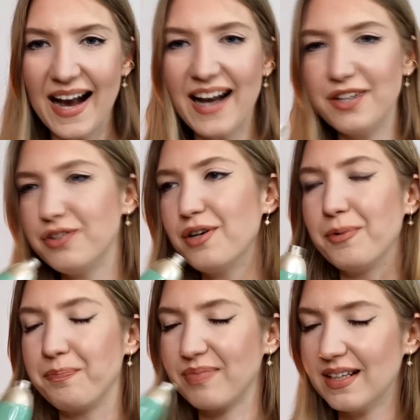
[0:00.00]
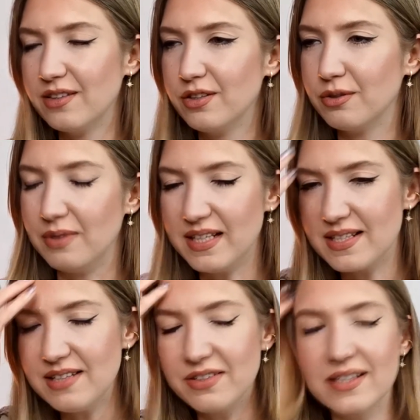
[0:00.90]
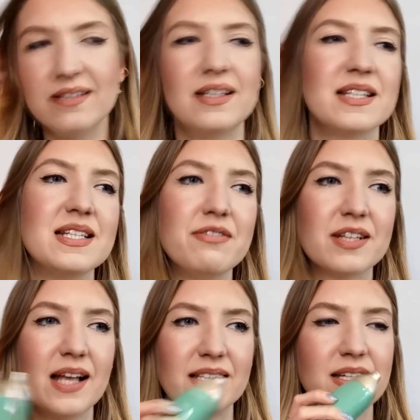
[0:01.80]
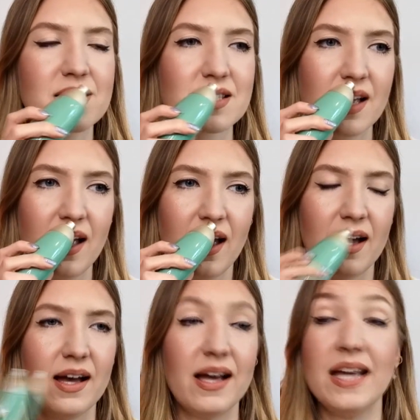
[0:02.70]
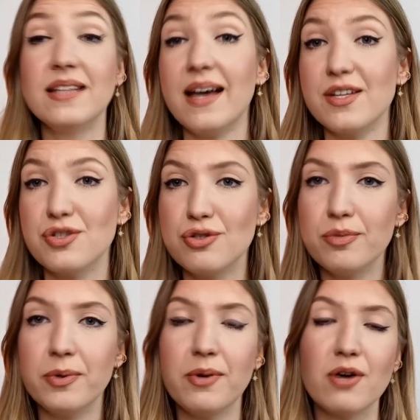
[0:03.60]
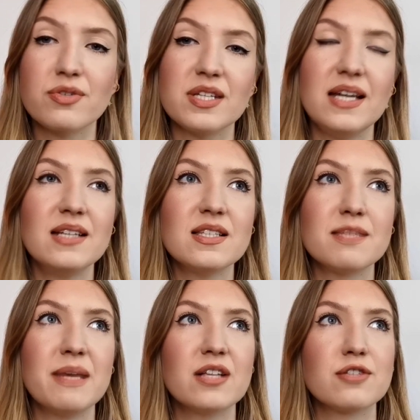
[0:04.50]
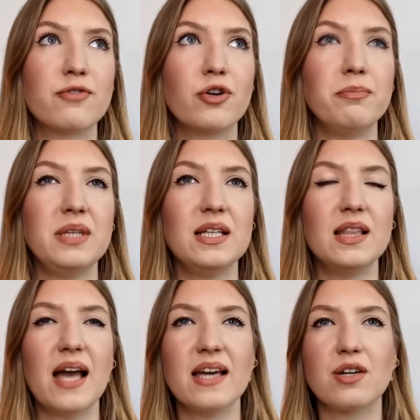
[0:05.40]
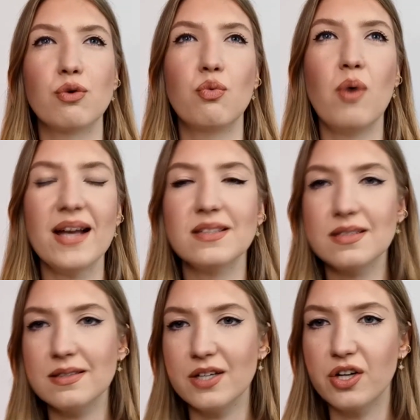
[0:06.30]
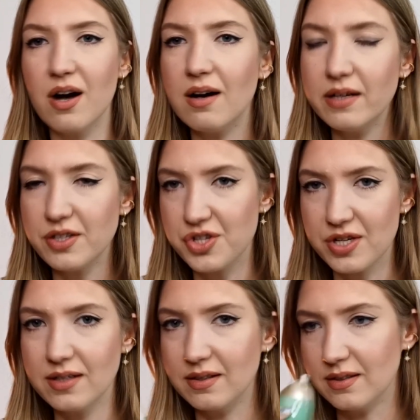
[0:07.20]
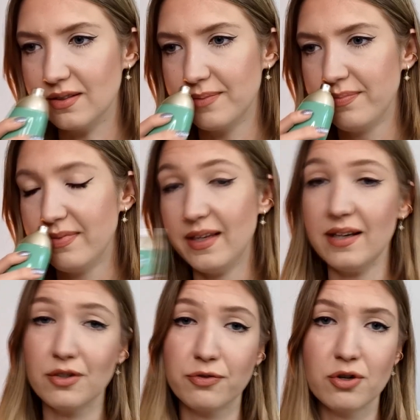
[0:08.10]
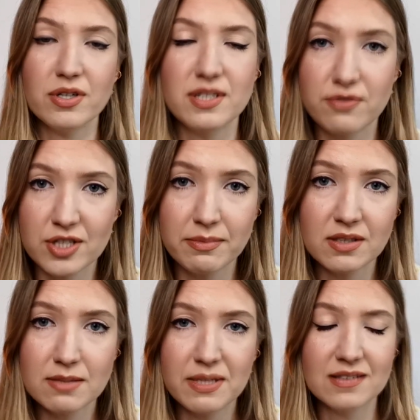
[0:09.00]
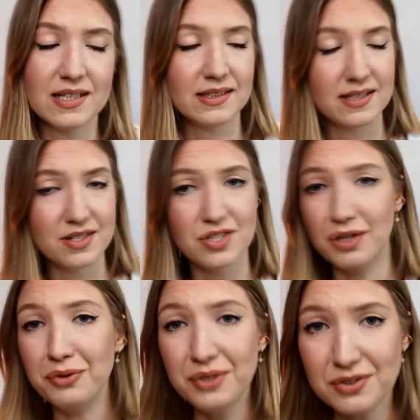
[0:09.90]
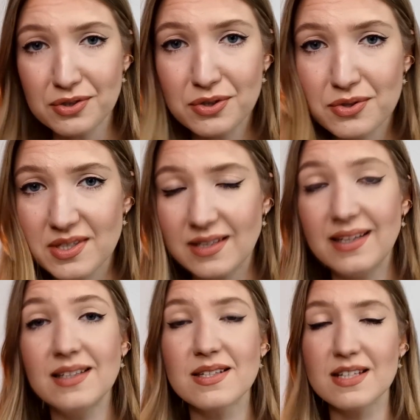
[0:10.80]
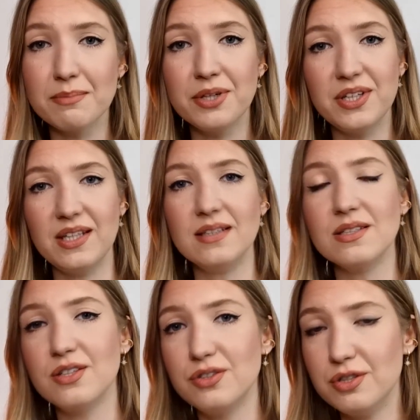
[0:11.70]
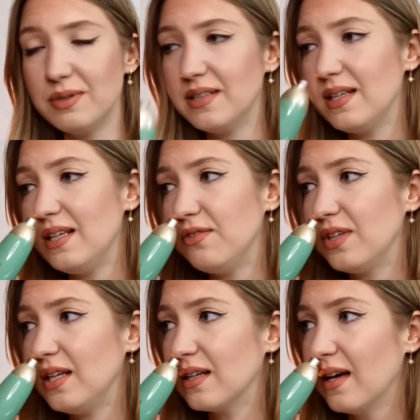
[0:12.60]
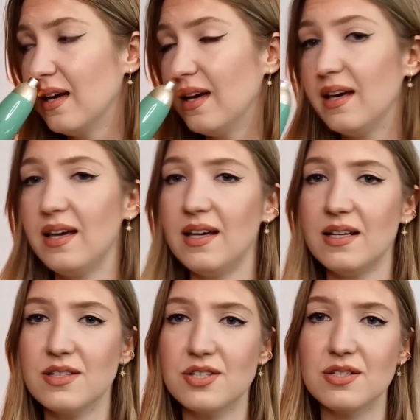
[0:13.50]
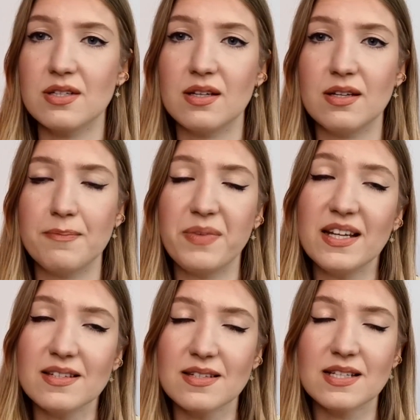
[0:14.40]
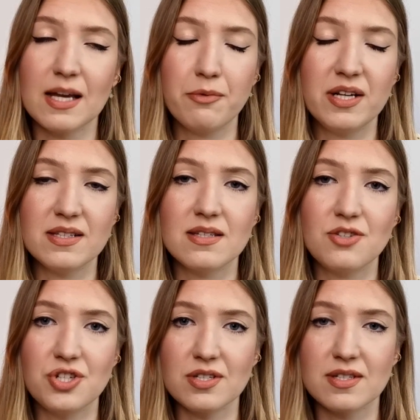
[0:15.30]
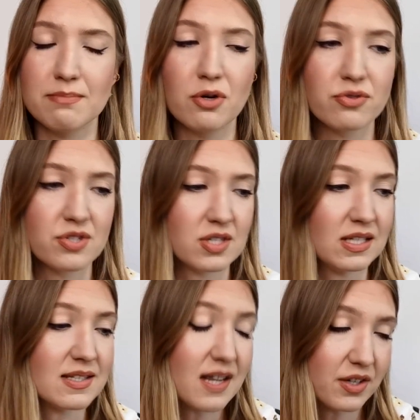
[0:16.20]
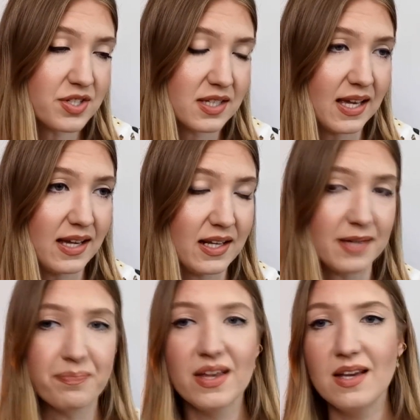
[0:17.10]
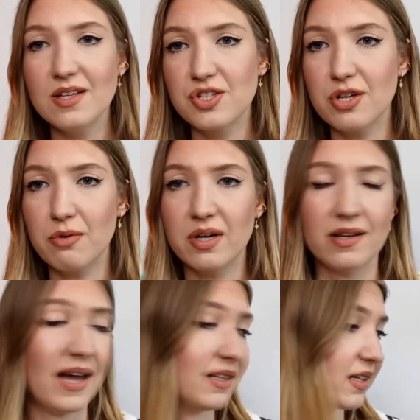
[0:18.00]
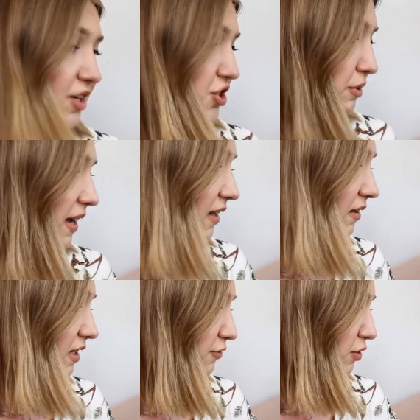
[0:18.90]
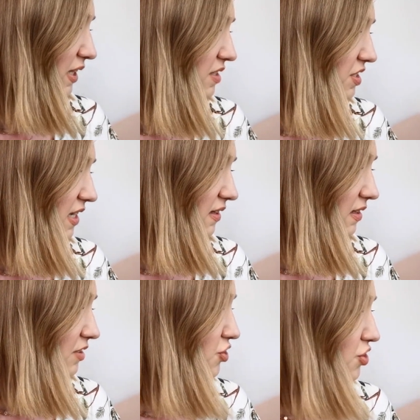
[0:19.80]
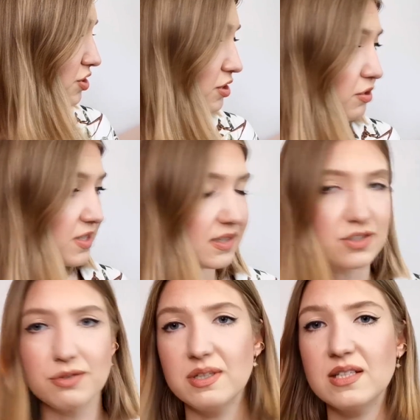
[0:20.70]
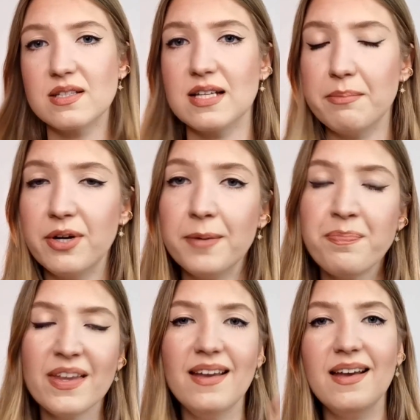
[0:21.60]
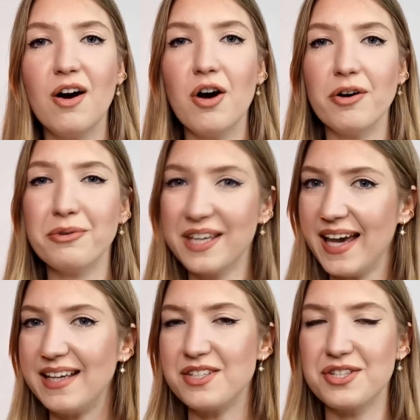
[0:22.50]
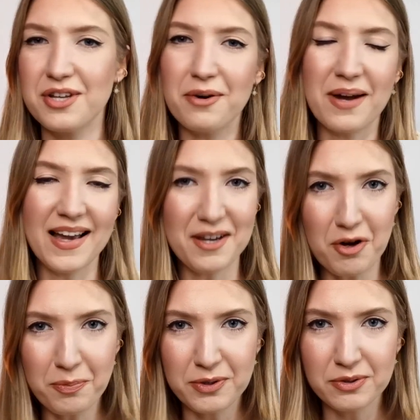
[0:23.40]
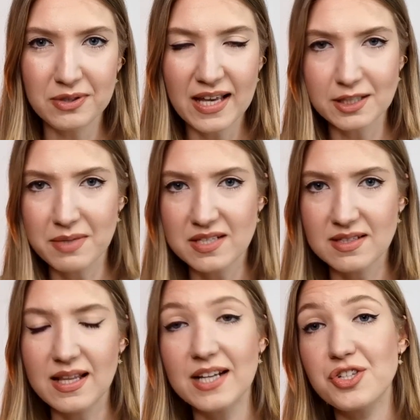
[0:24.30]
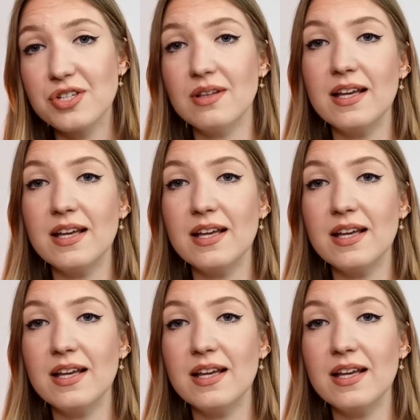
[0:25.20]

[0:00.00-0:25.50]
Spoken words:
I don't know. Let's leave it like this. It has tuberose. It smells for me like wet narcotic jungle. And of course, if something smells like this, you need to use it in a summer heat during the evening. It is a time when it's just most intoxicating. So Eden Cacharel, if you can stand it, just use it during the summer. Okay, so I hope you liked my selection.